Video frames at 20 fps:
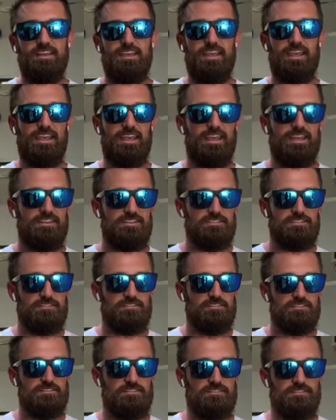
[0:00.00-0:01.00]
And
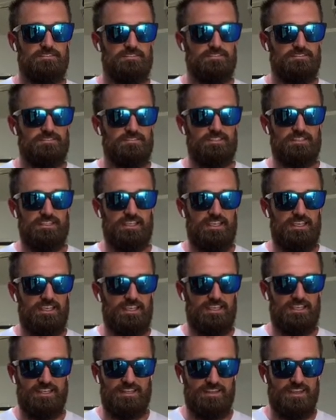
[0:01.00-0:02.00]

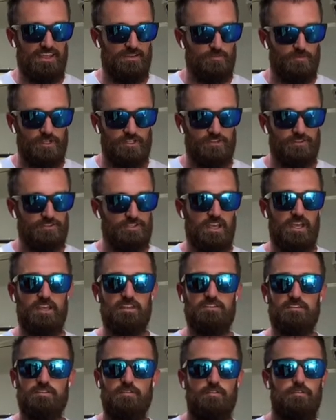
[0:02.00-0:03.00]
and then when you're
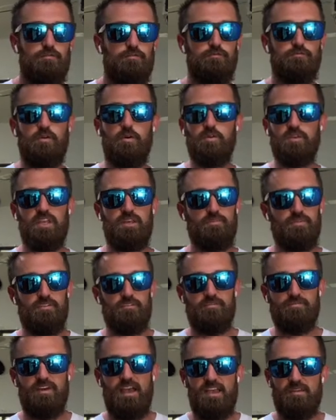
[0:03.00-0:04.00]
done, fold up in
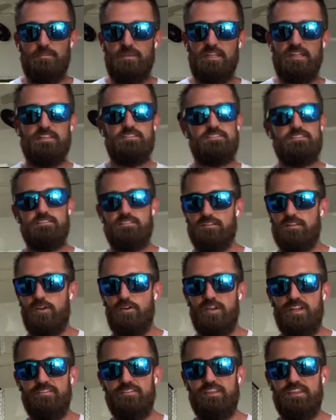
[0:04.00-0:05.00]
five minutes,
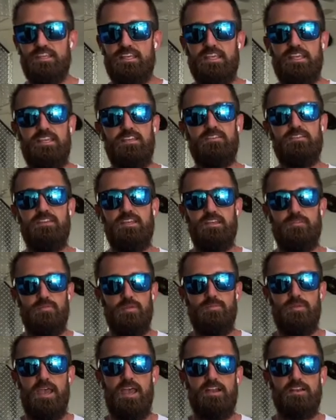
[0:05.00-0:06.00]
load everything in, and be
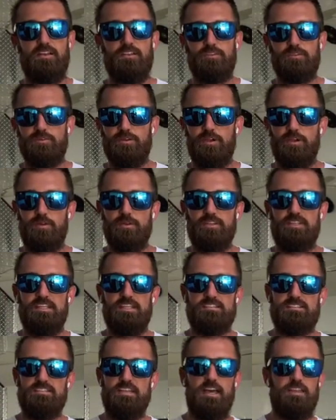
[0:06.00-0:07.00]
back on the road.
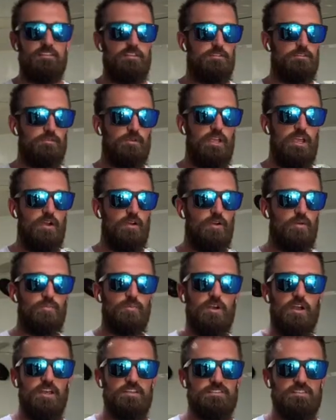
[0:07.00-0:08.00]
It's not the three hour
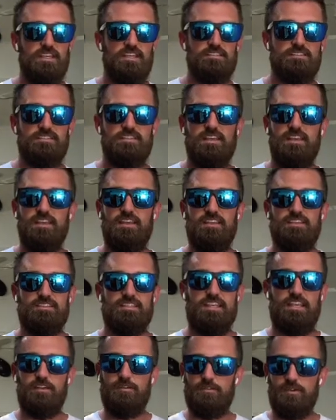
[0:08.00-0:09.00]
process to
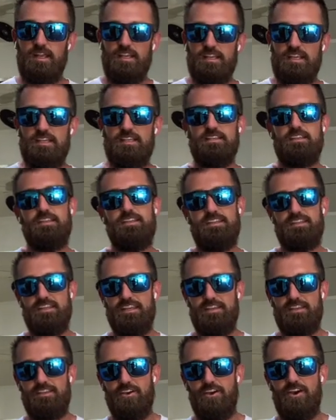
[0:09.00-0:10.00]
get ready and
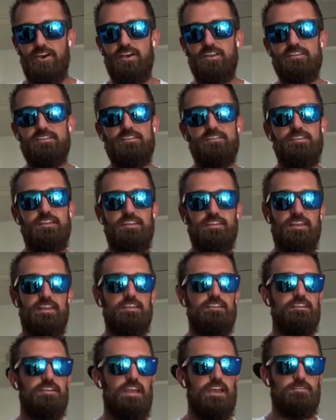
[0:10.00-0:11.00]
get gone and
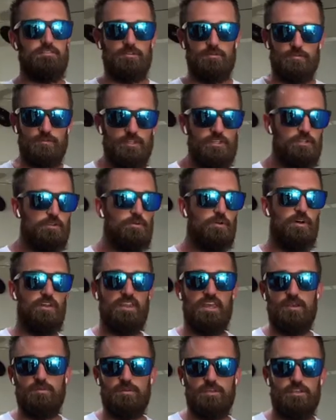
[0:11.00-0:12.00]
then have to redo all
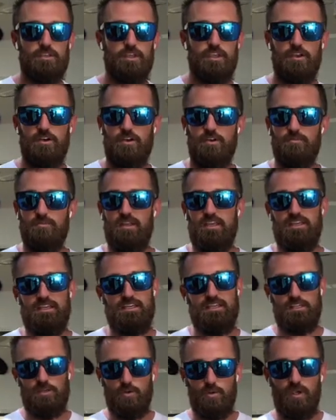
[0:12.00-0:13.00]
that when you get home.
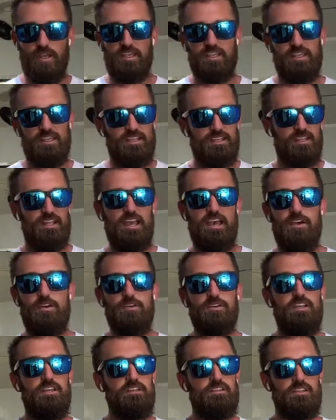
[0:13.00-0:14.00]
Quick in and out,
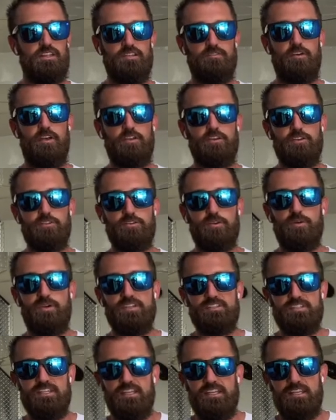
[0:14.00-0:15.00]
leave all your
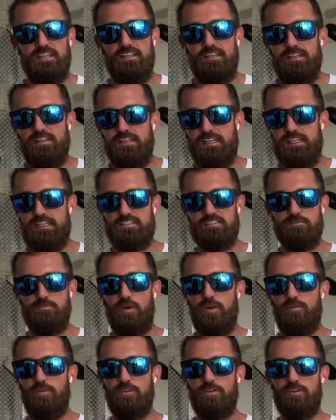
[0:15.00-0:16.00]
toys in it, and it's a
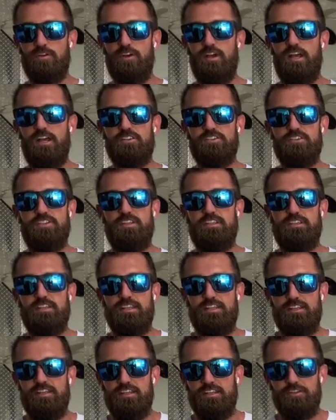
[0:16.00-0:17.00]
mobile garage,
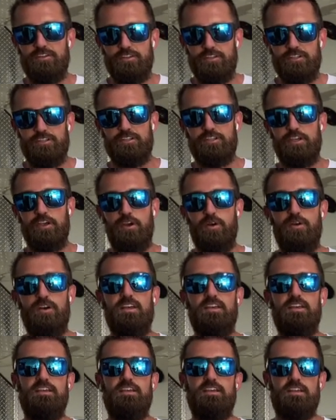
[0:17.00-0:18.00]
and, and you're good to go.
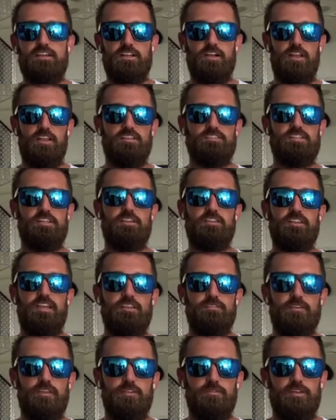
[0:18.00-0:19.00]
Call us here at
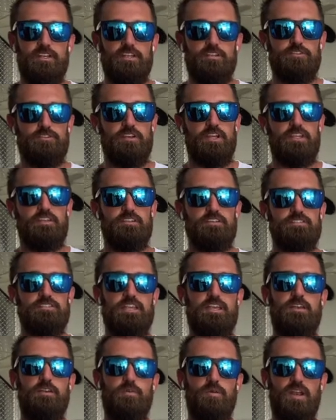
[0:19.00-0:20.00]
Life Elevated
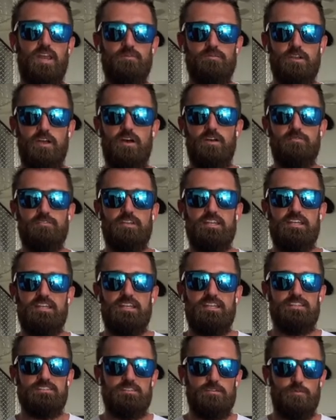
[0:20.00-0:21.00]
Trailers. What I'm confident
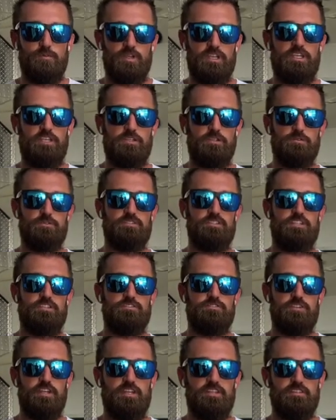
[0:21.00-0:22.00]
in is that we use these
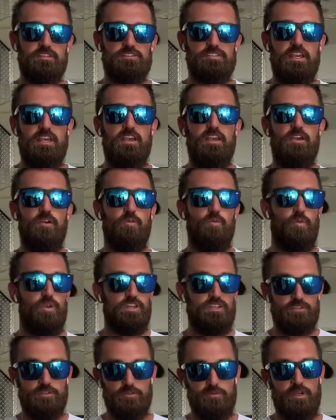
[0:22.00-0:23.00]
trailers we
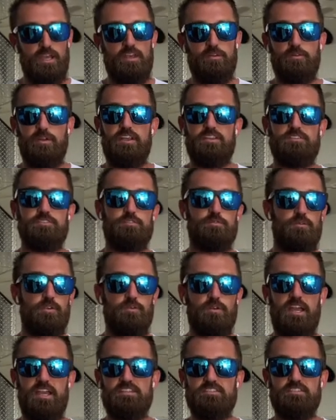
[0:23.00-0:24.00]
do ride razors, we
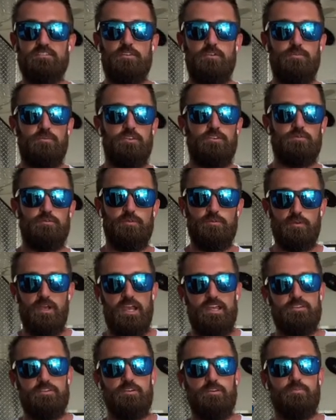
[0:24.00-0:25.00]
ride snowmobiles, we
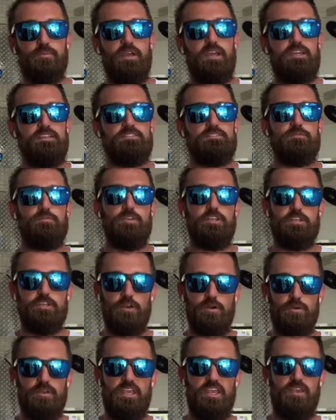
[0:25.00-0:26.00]
ride dirt bikes, we
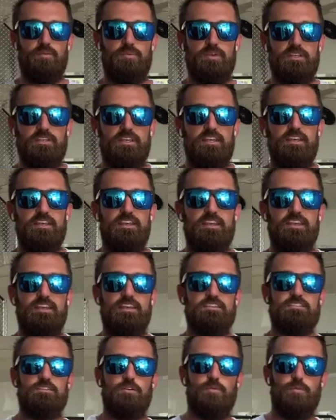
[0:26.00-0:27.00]
go camping.
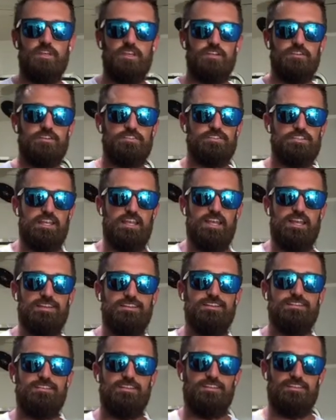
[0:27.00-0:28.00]
And so we understand
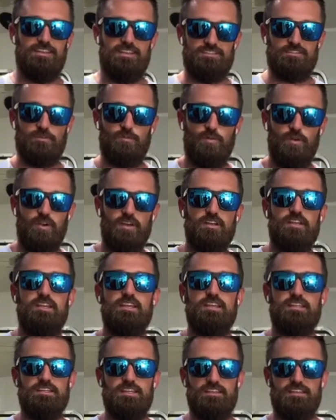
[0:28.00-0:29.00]
the things that work
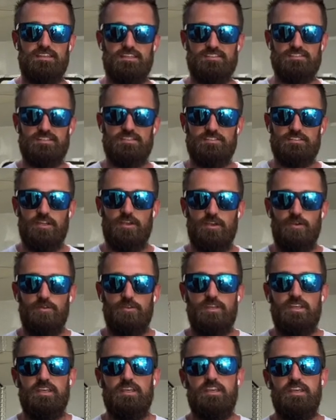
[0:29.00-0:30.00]
and the things that don't.
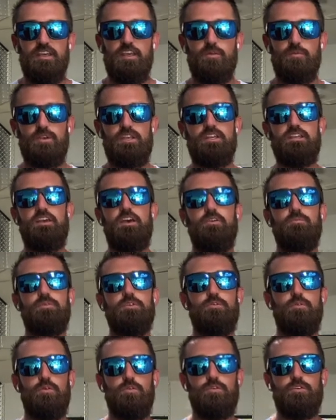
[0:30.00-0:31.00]
And we can help
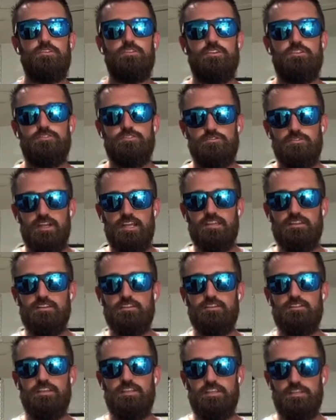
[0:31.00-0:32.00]
you order the
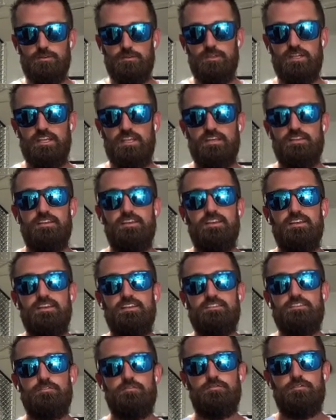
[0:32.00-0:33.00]
trailer that you need
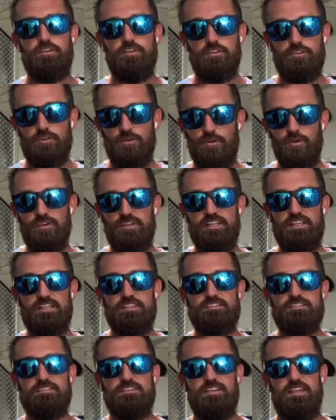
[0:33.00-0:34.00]
to fill your
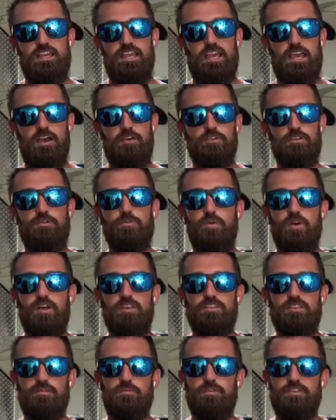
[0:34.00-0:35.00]
needs how you
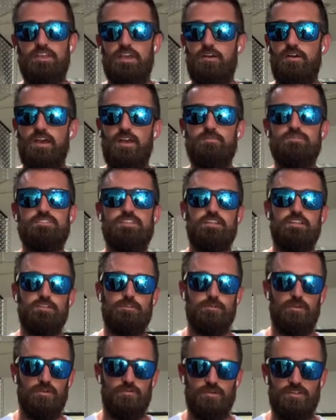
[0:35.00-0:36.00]
want them without upselling
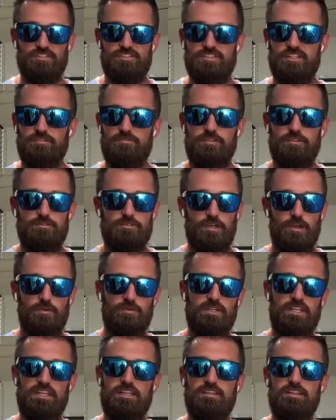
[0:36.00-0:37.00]
you on a bunch of stuff you don't
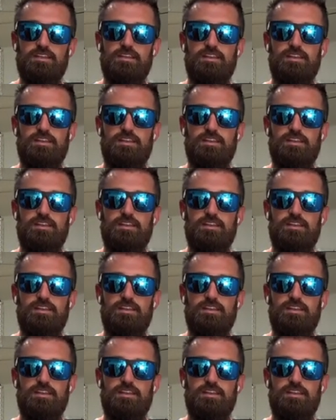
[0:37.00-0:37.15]
need.